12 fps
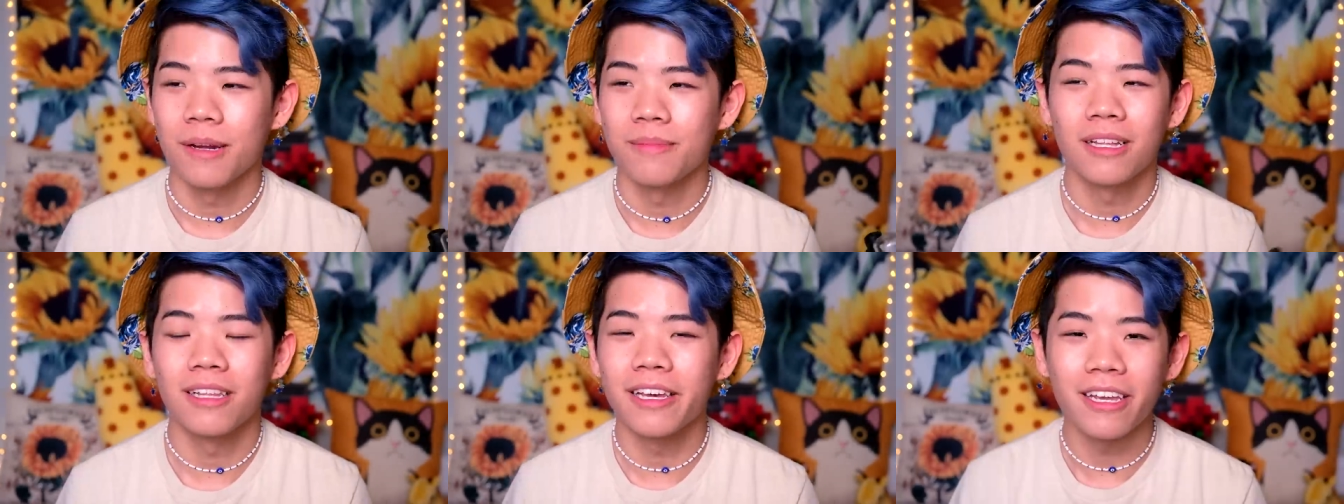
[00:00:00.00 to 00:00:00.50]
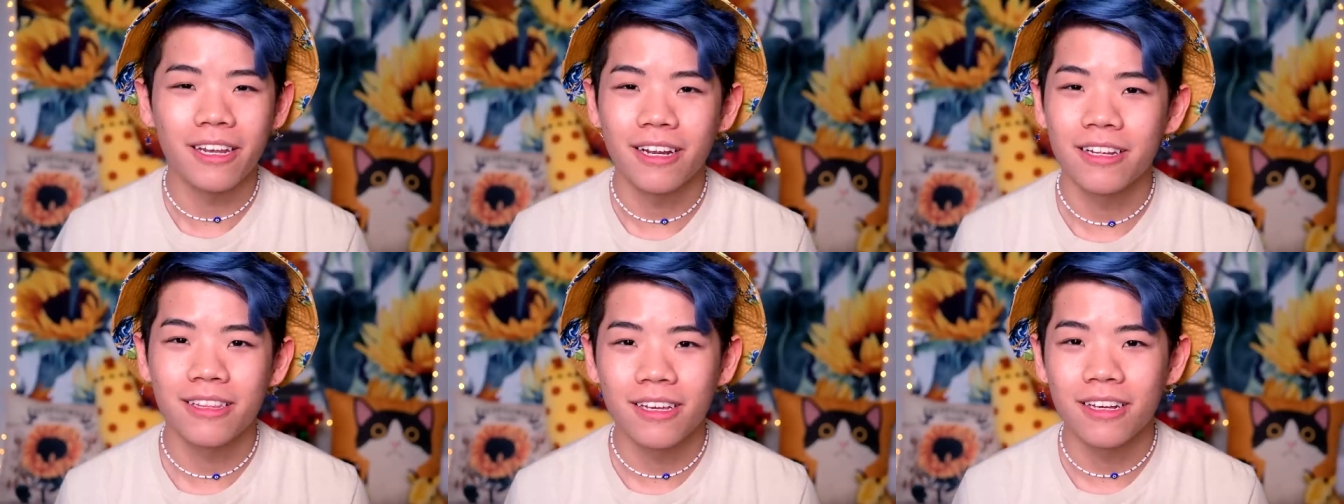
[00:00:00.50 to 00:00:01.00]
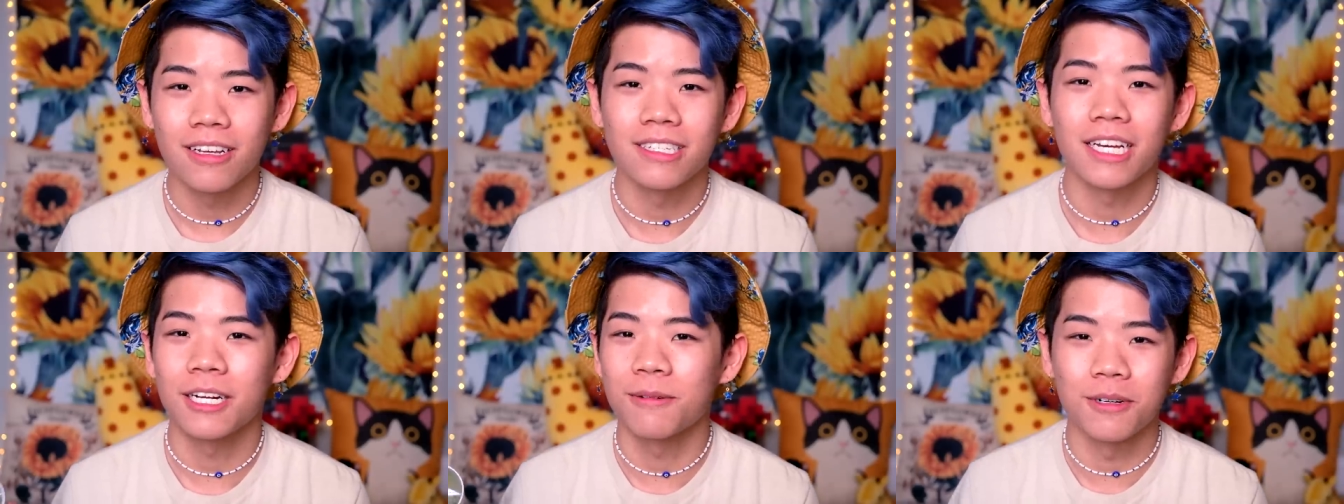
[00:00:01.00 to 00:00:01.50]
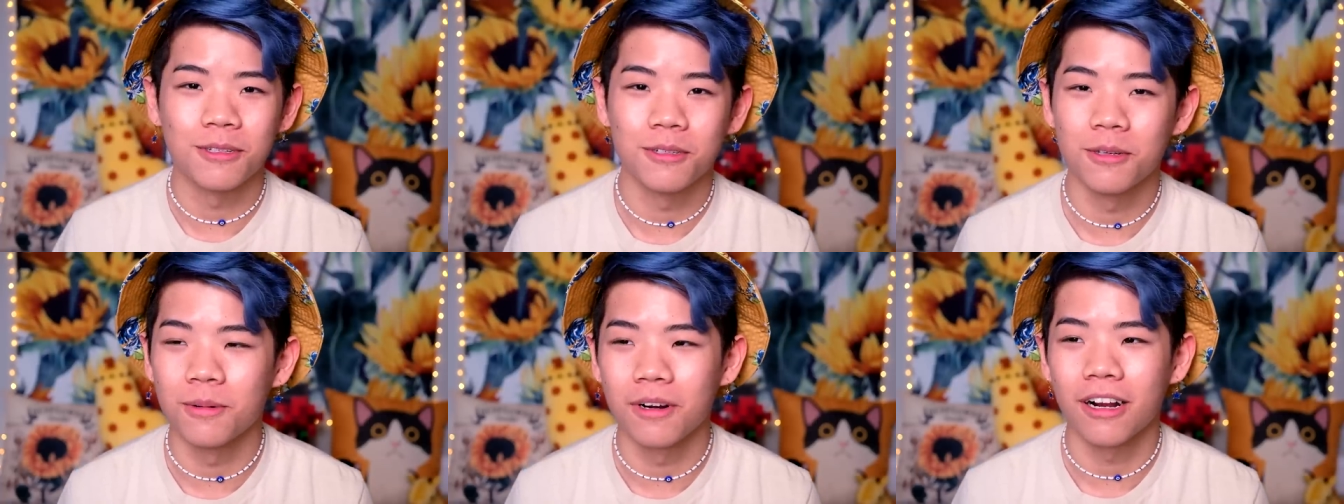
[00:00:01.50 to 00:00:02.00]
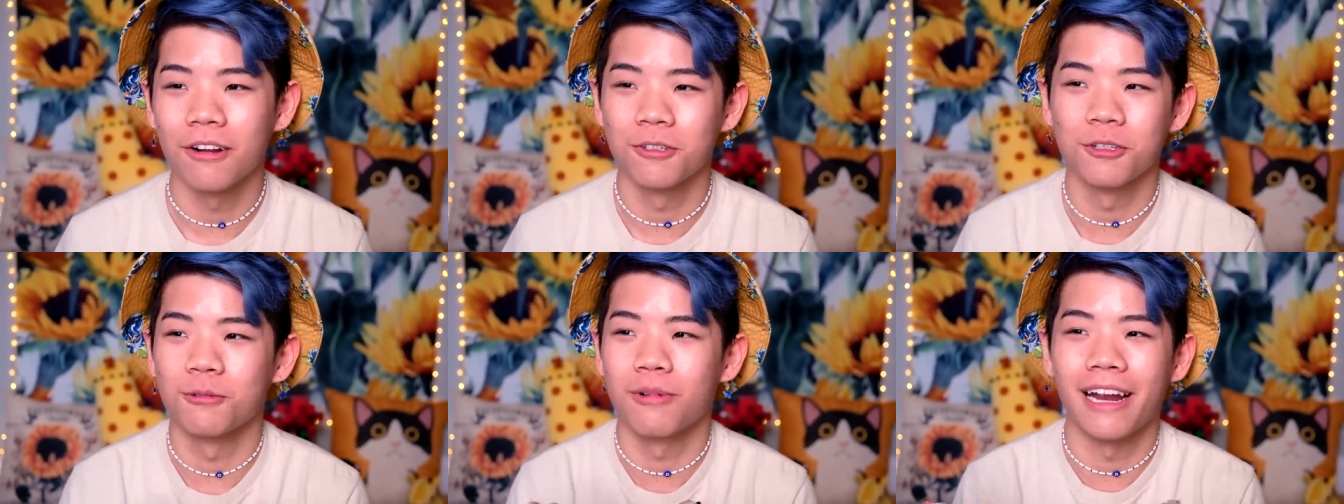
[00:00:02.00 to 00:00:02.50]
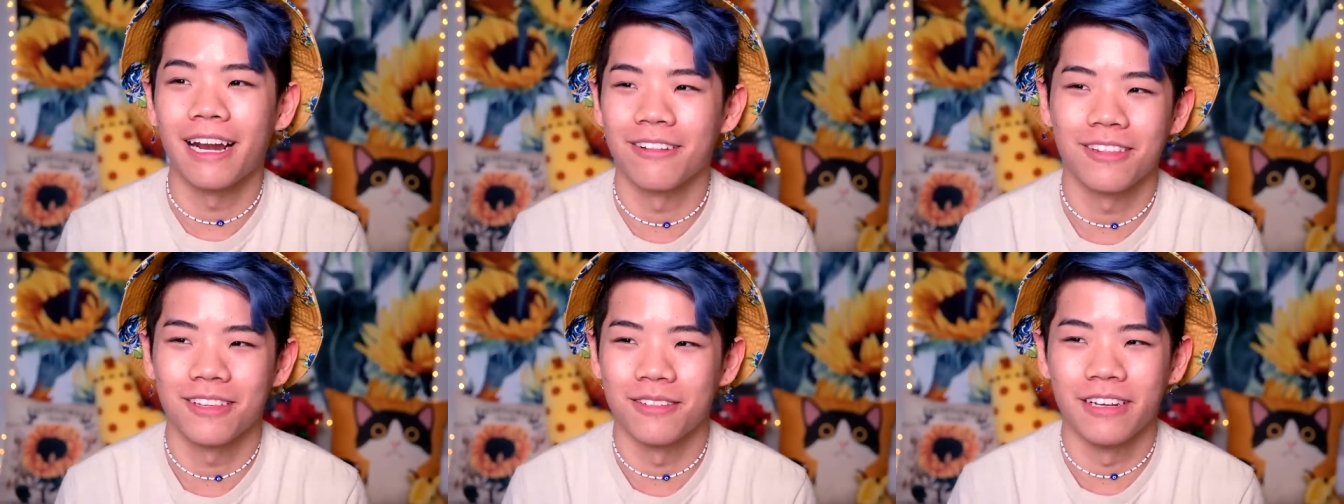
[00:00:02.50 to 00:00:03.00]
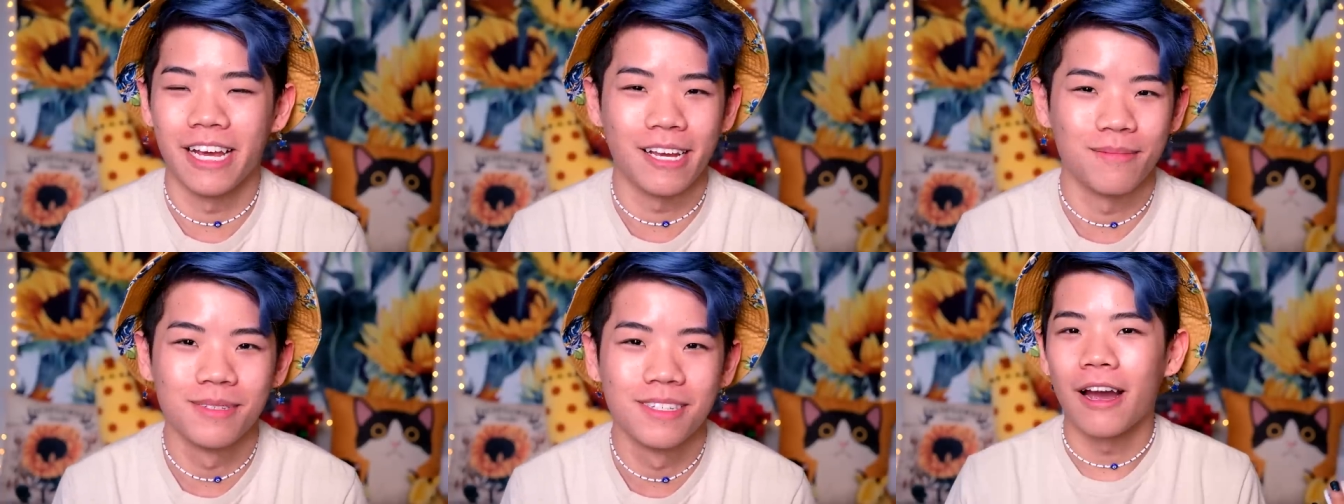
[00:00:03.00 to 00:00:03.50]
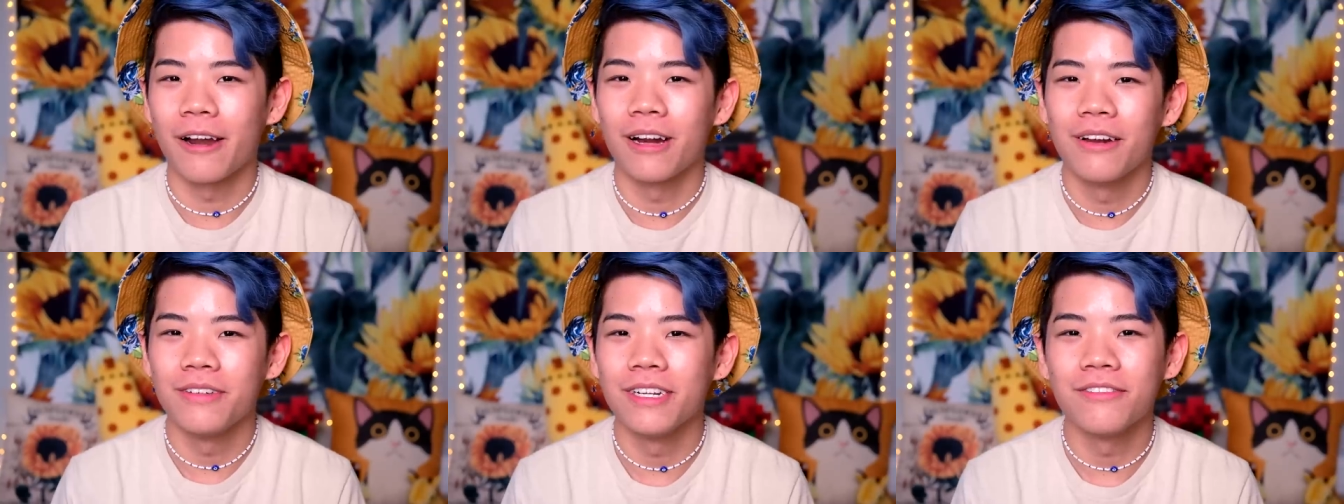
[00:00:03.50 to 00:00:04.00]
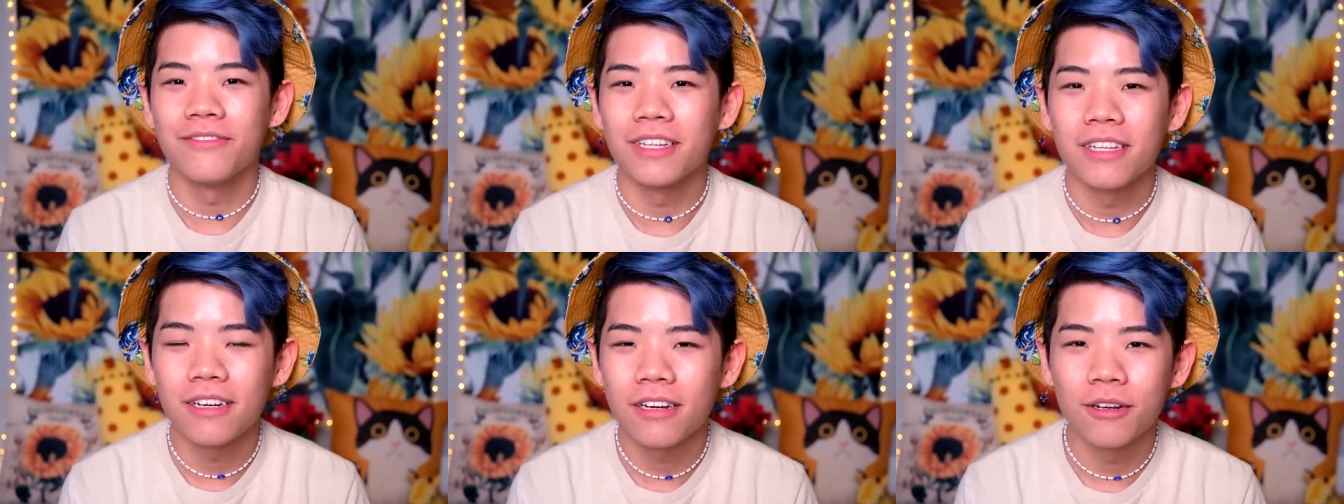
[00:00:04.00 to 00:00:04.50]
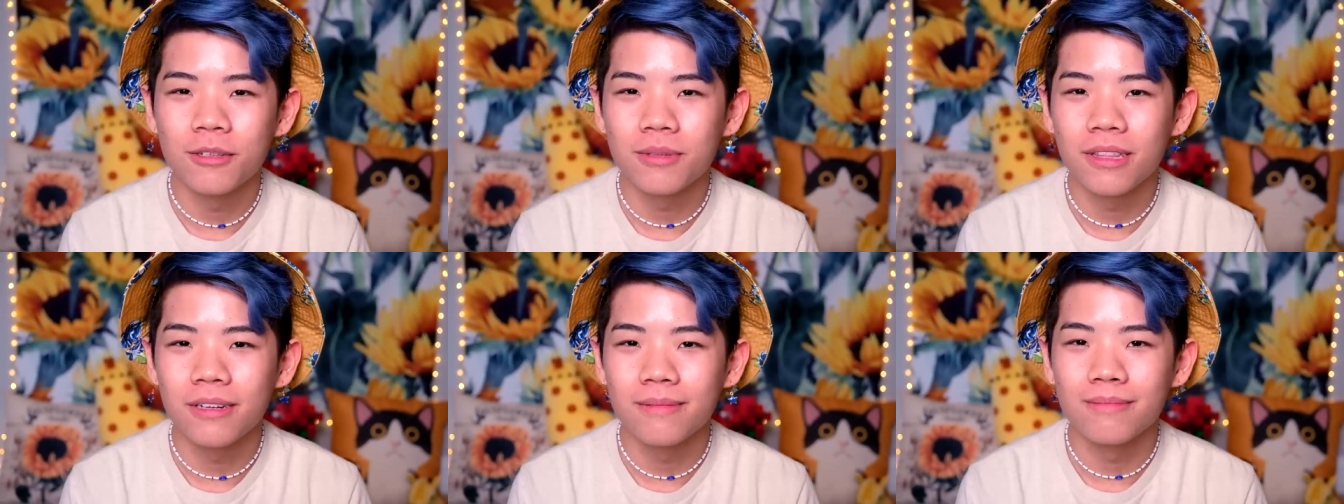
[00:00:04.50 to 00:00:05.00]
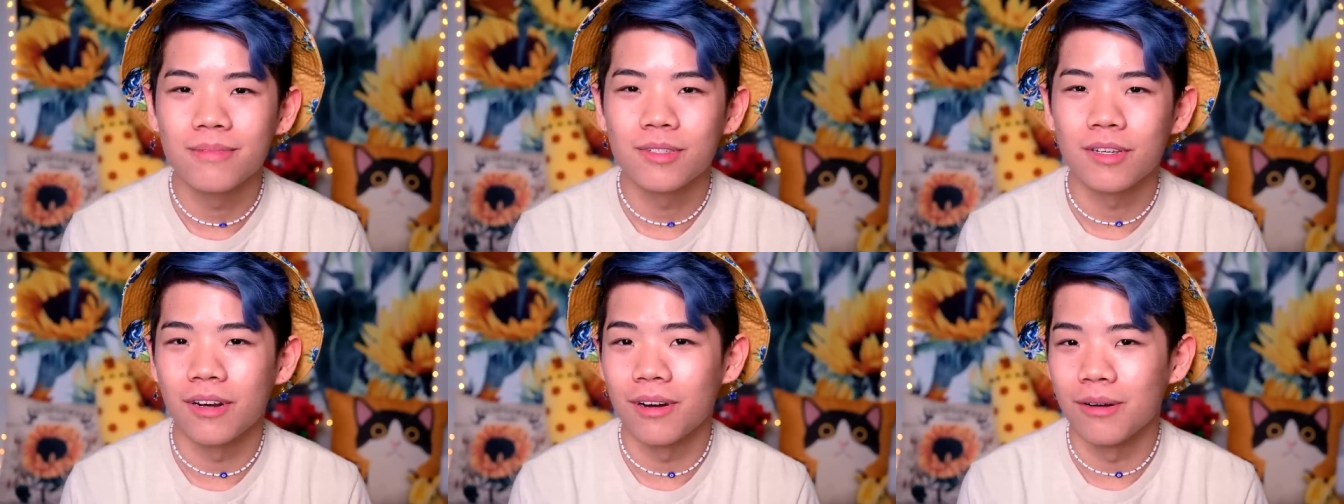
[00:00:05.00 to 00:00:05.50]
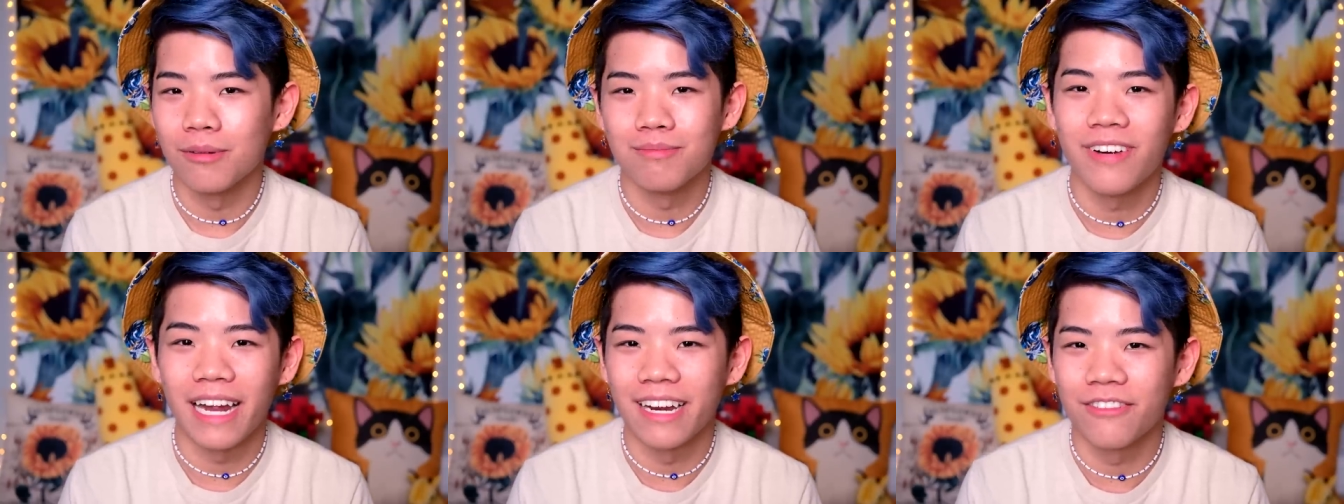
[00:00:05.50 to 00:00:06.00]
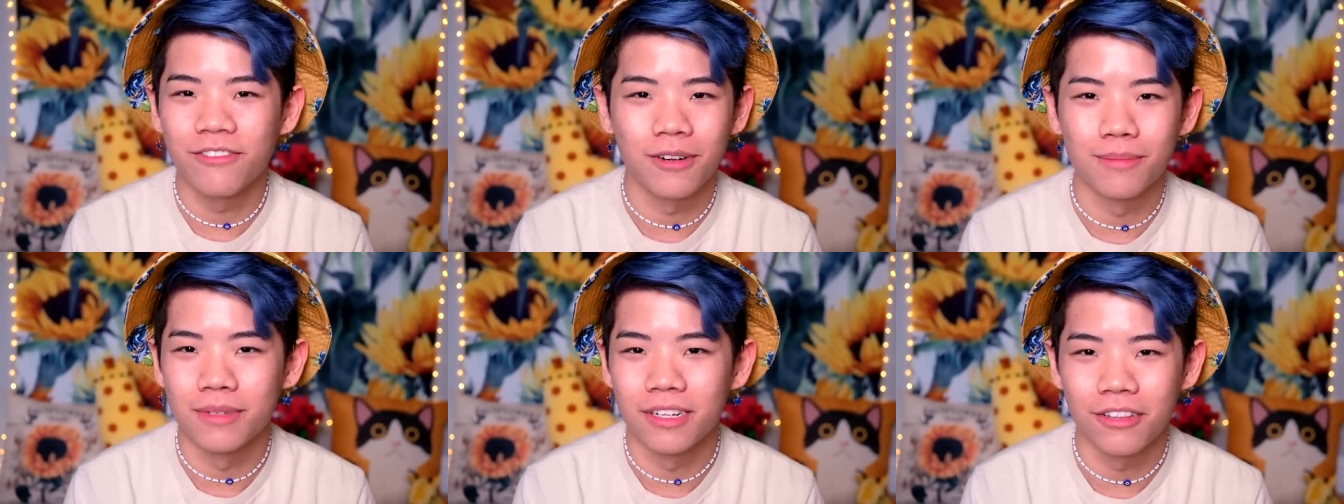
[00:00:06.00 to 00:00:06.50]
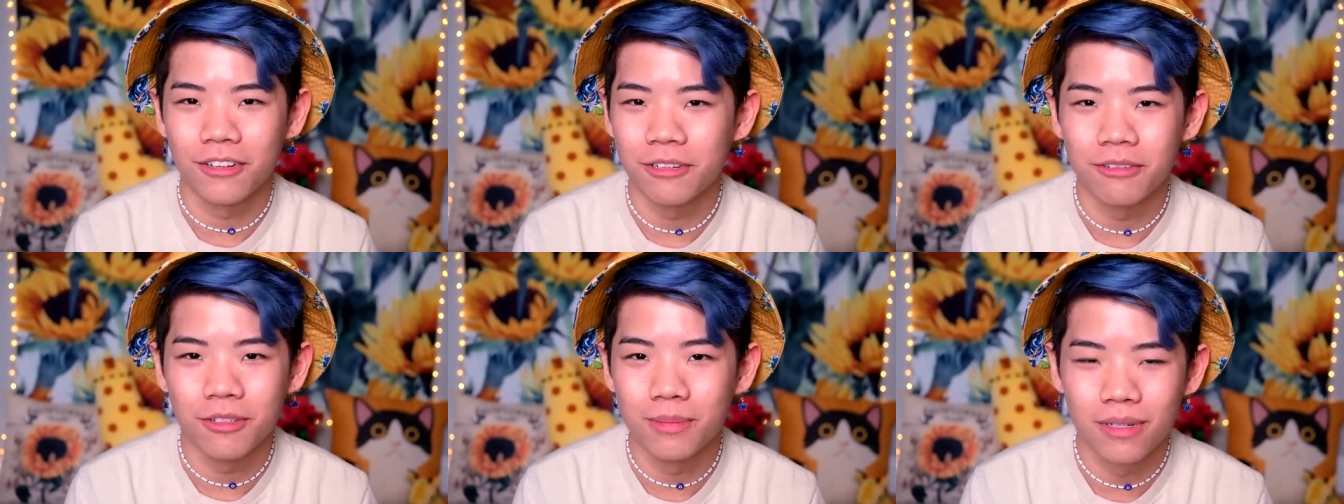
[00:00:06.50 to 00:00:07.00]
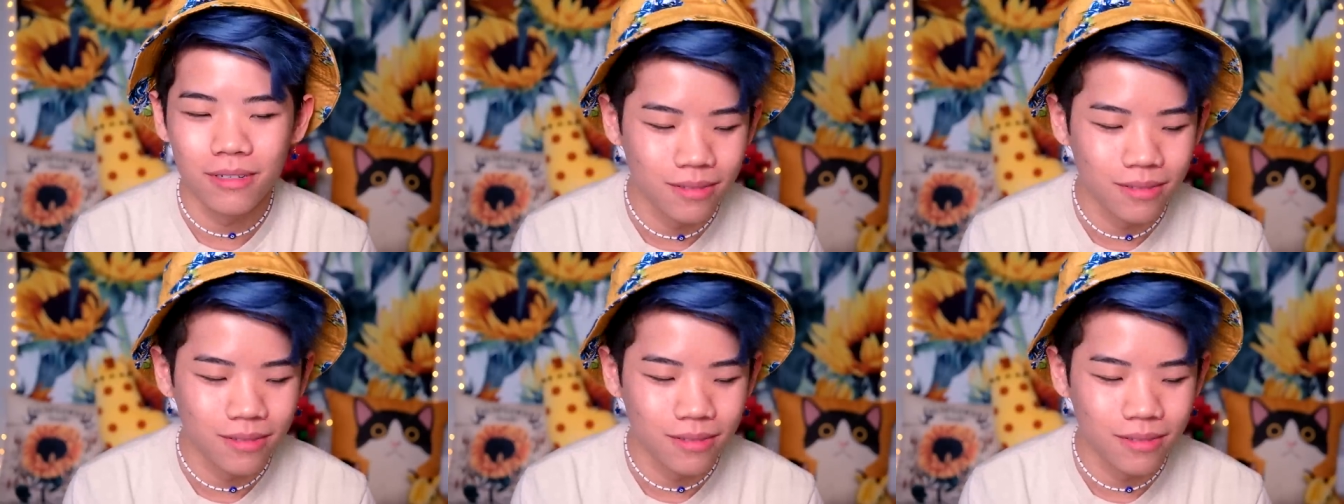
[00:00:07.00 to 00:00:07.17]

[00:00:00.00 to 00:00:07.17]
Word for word: I'm not linking anything because I don't want to do the work. I'll just write out the names. I don't have any affiliate codes with them, so find it from another YouTuber.